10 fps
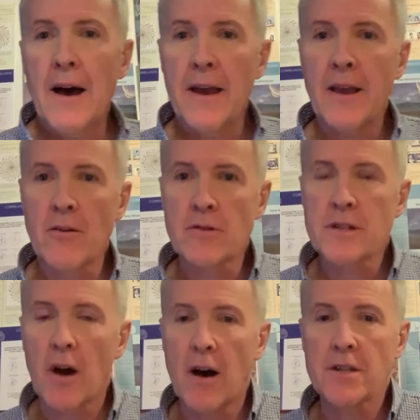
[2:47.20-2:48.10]
He
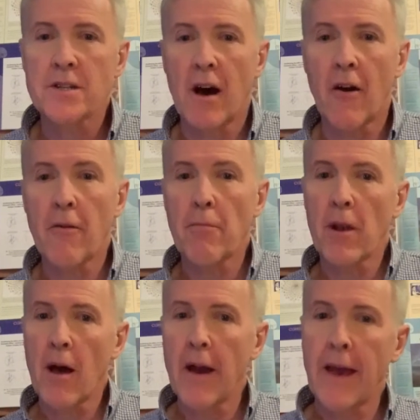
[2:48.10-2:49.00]
also asks, are
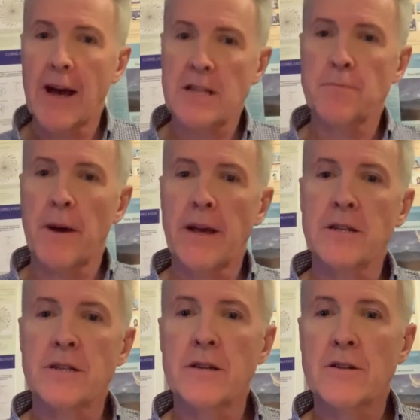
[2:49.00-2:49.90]
applying aspects